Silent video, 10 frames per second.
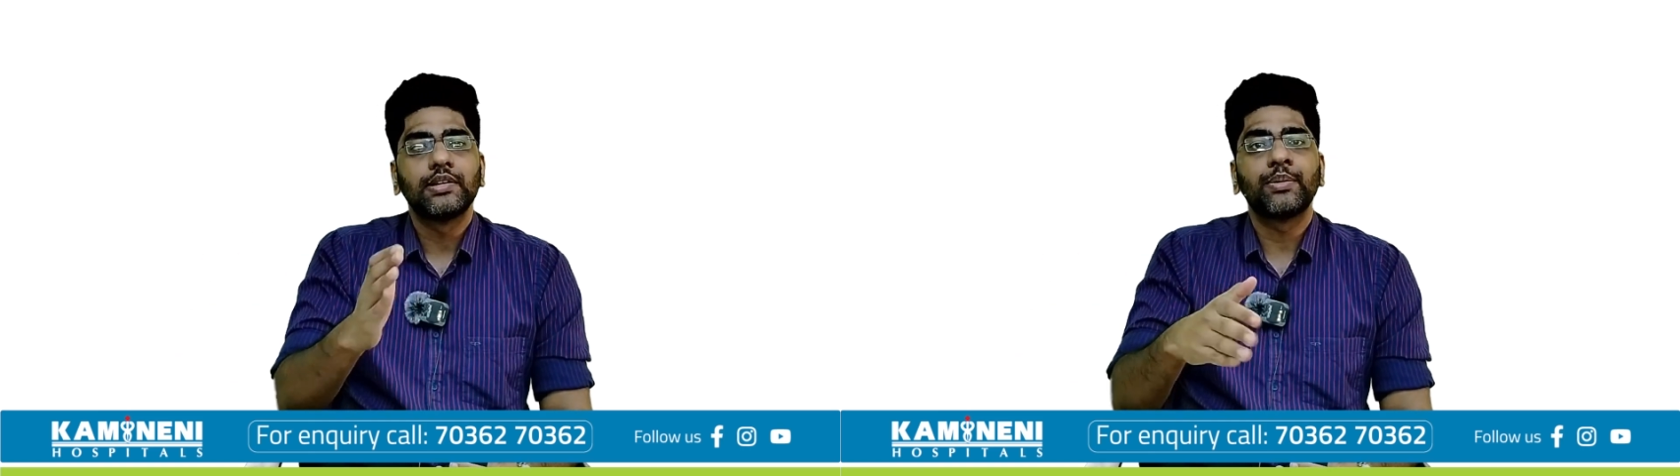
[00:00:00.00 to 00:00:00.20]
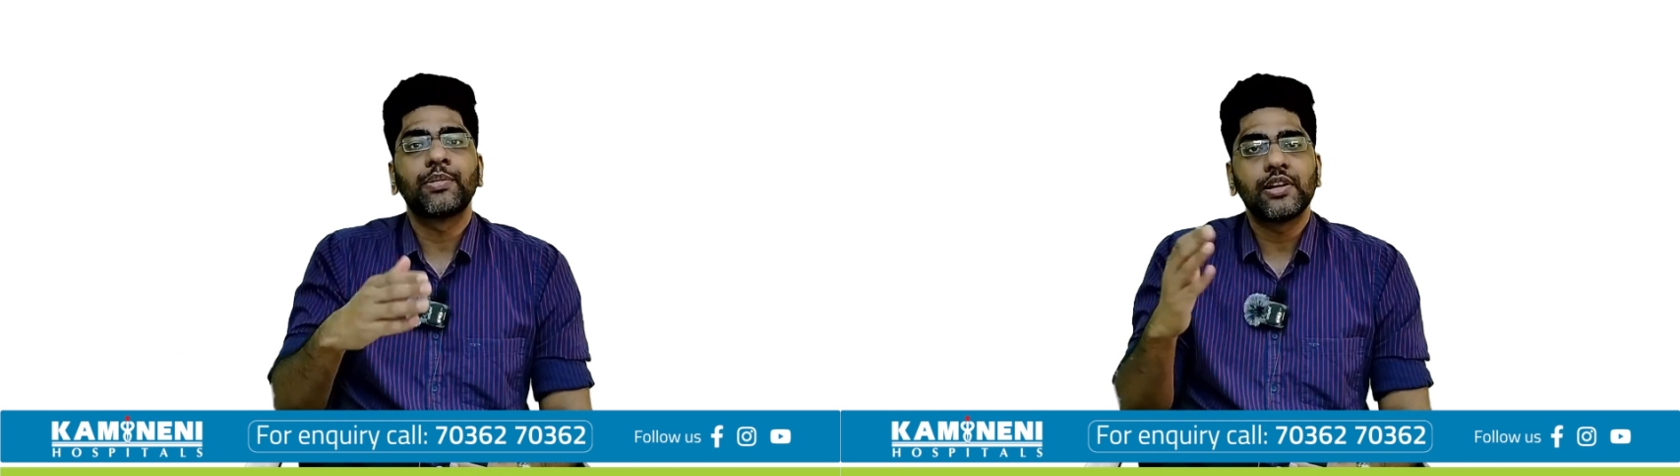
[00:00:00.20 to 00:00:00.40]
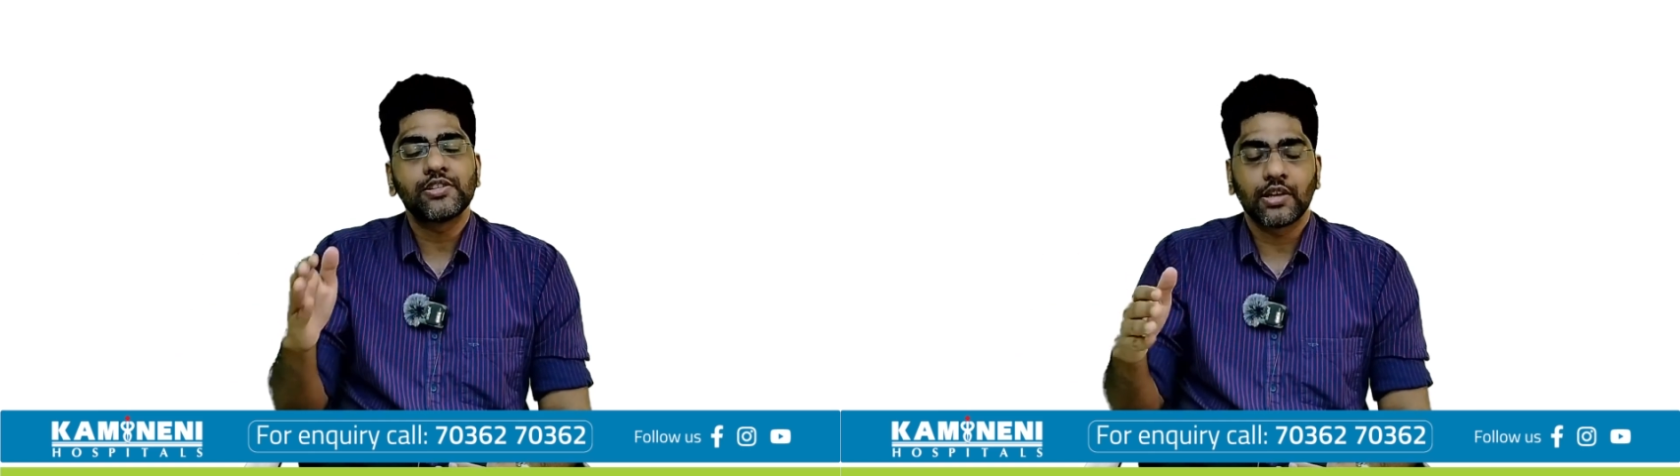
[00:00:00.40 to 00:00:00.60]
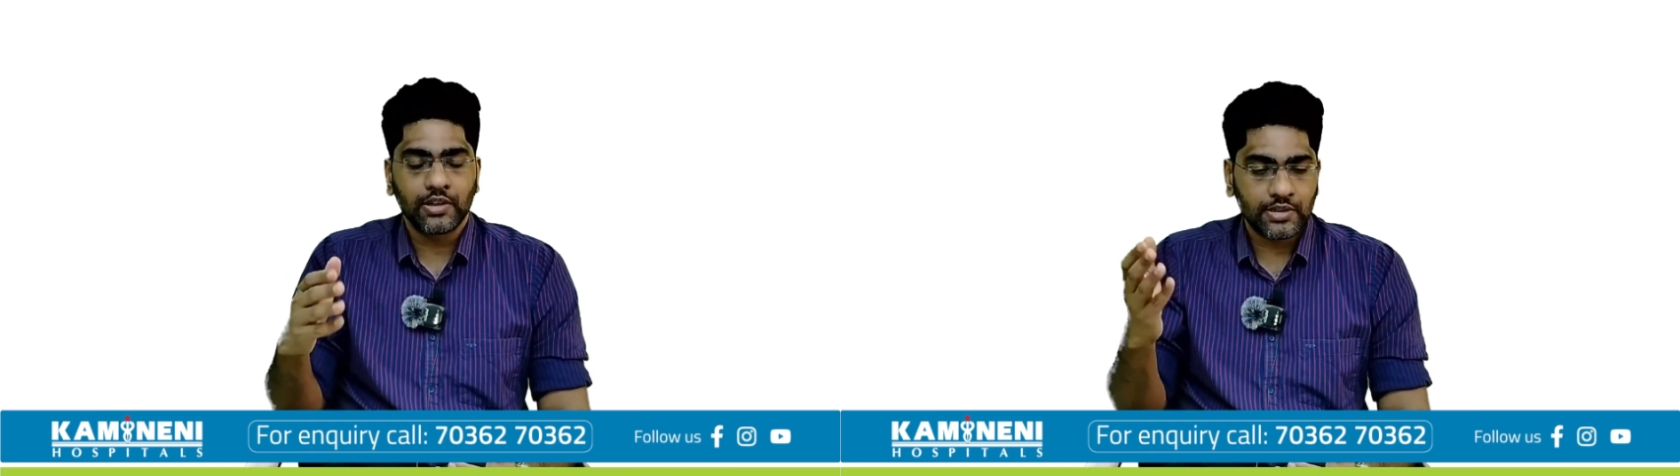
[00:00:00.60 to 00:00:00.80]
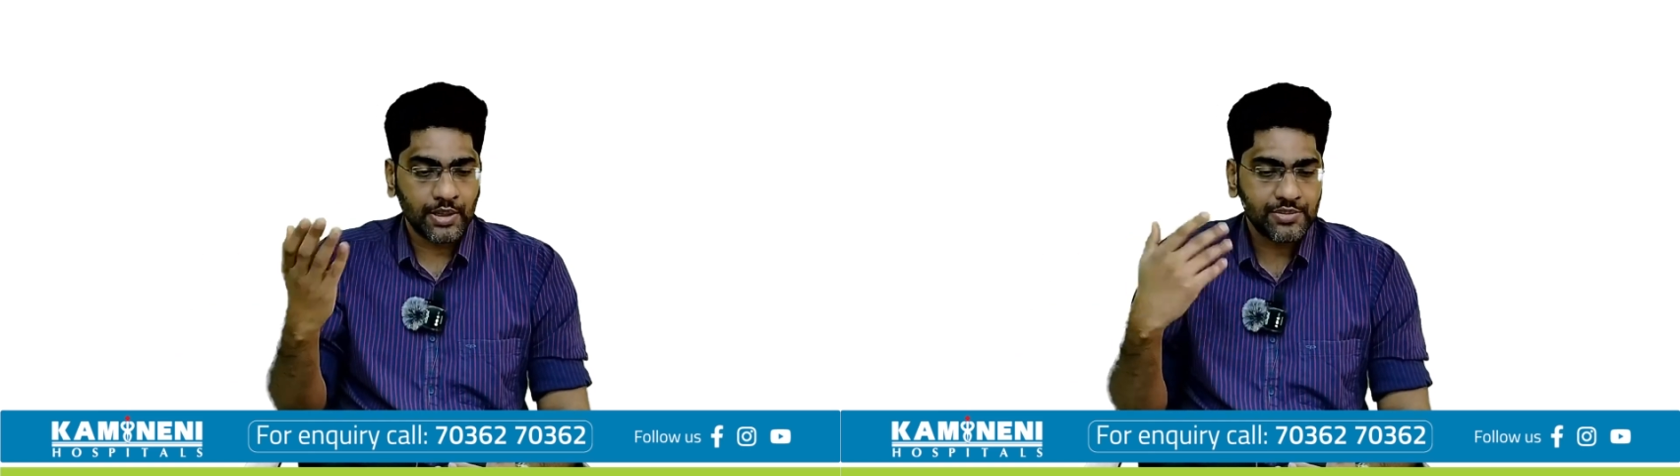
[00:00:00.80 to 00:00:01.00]

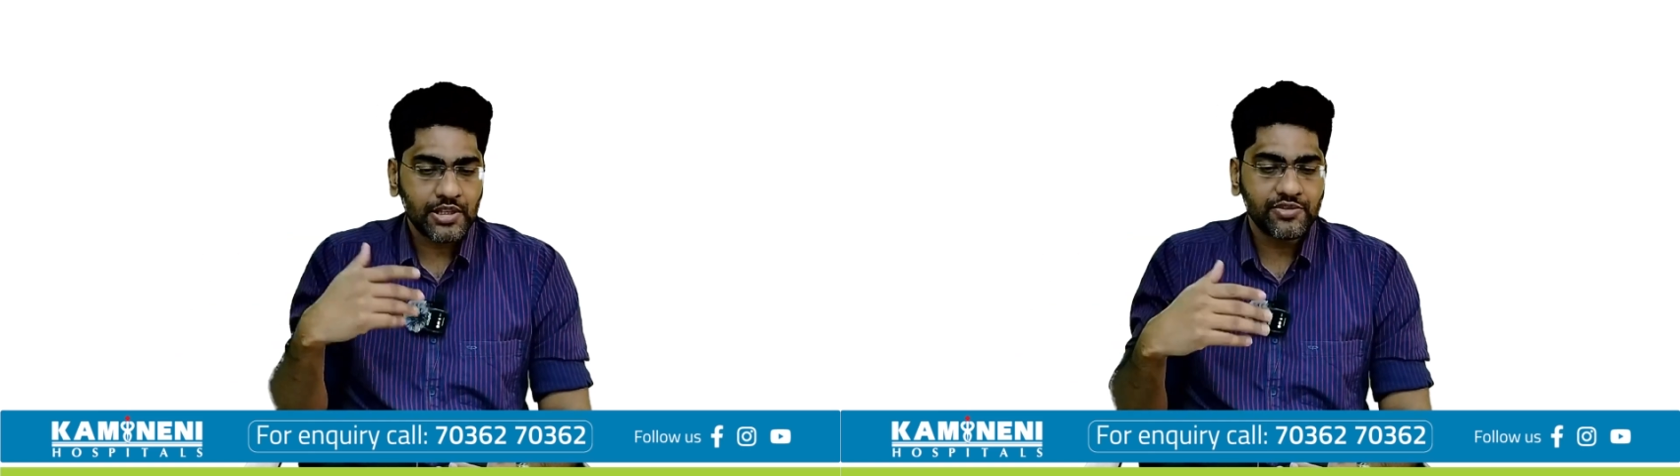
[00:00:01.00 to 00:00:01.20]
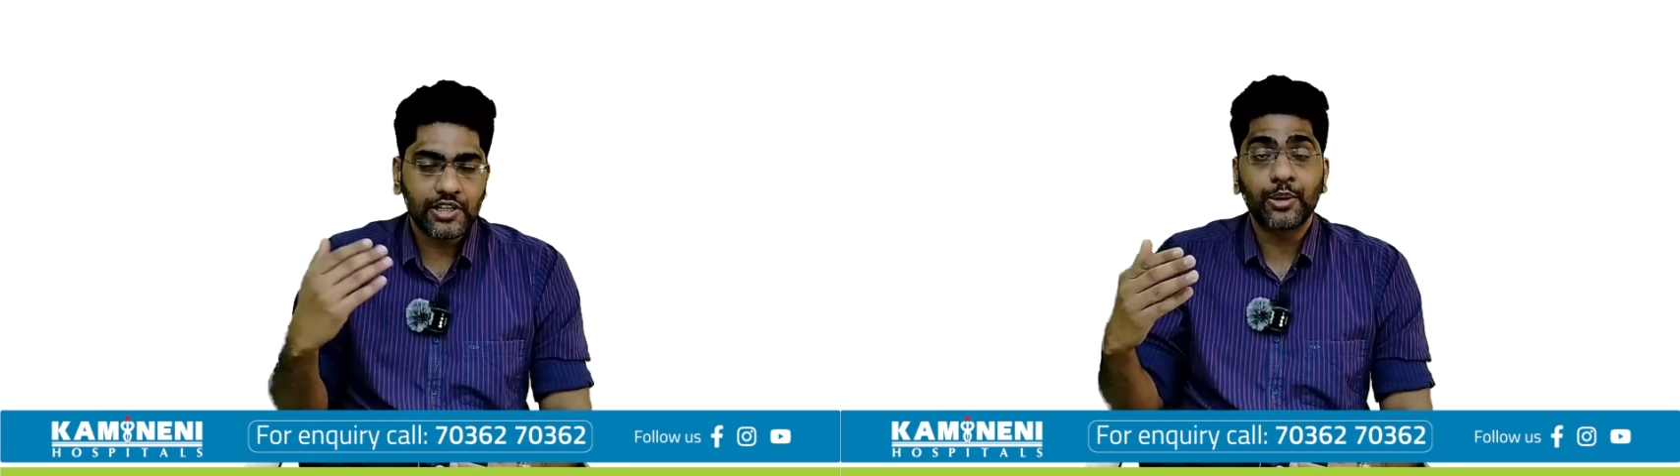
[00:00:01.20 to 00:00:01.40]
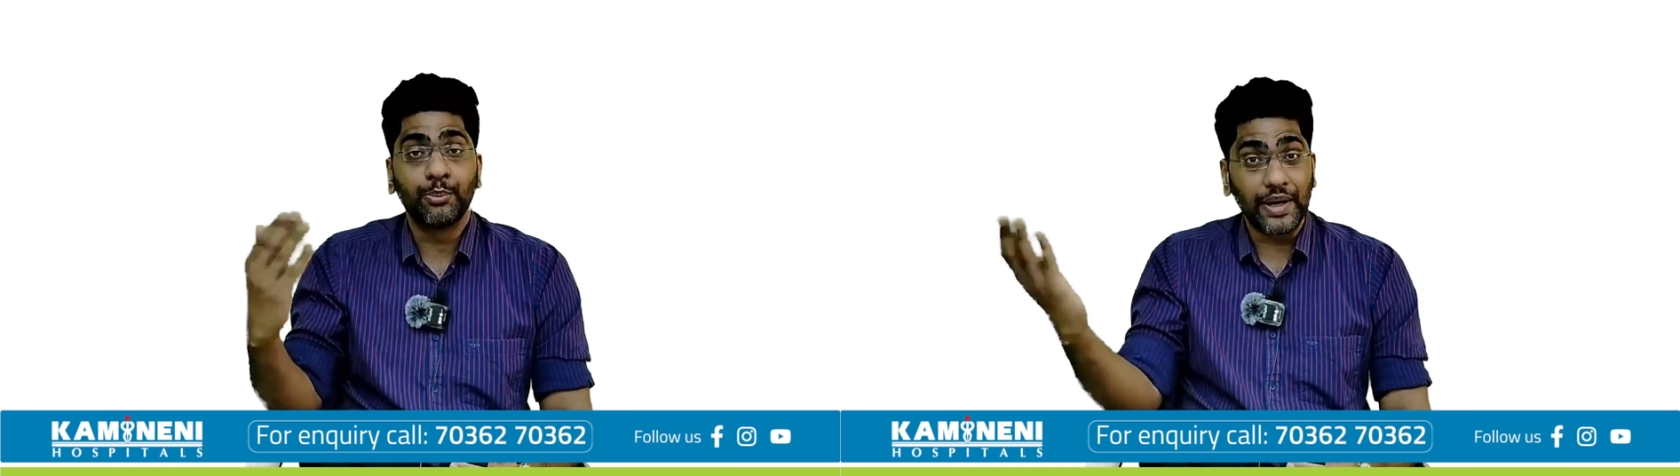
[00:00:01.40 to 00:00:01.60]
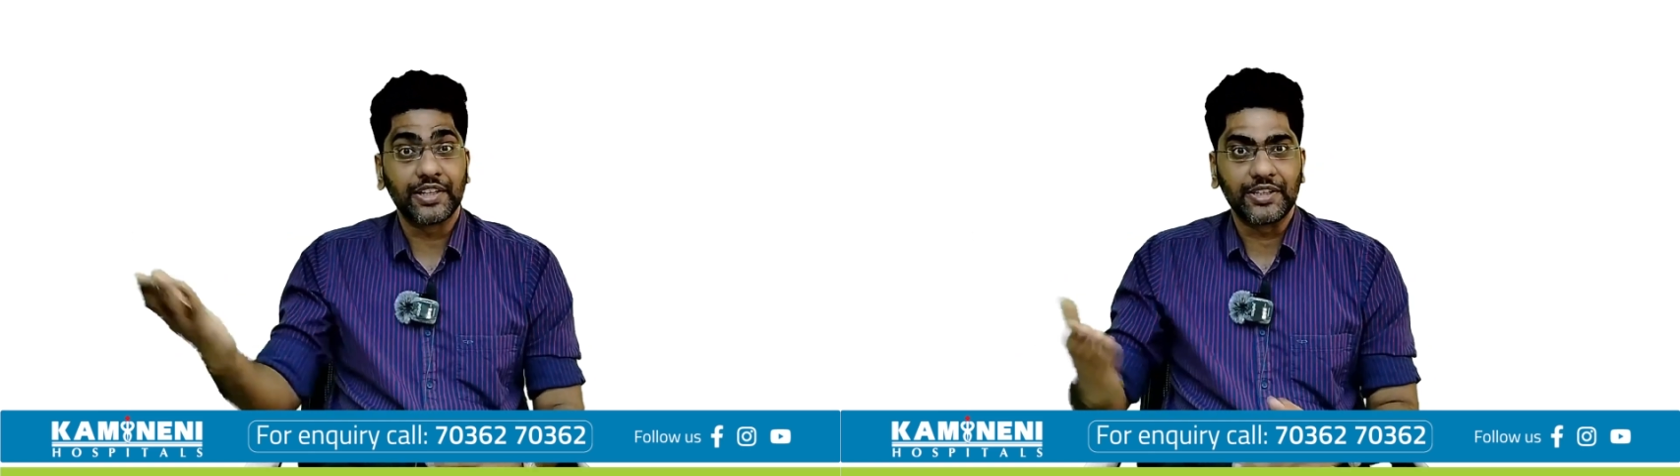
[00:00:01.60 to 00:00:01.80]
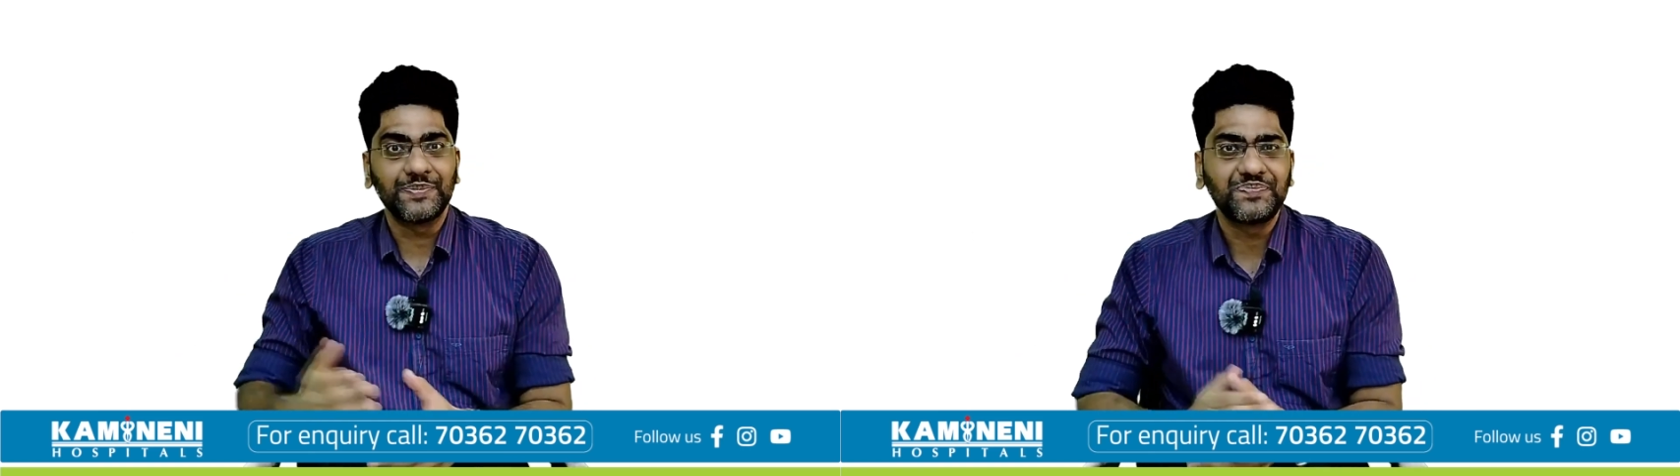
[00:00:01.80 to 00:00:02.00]
themselves get
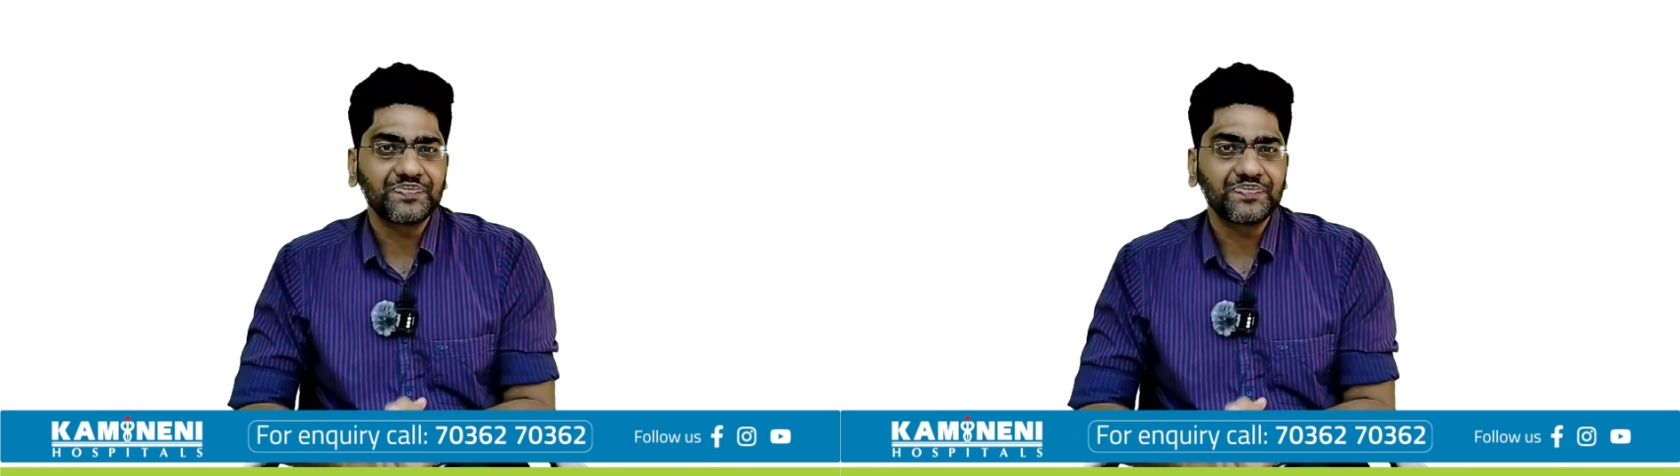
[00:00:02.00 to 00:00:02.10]
better.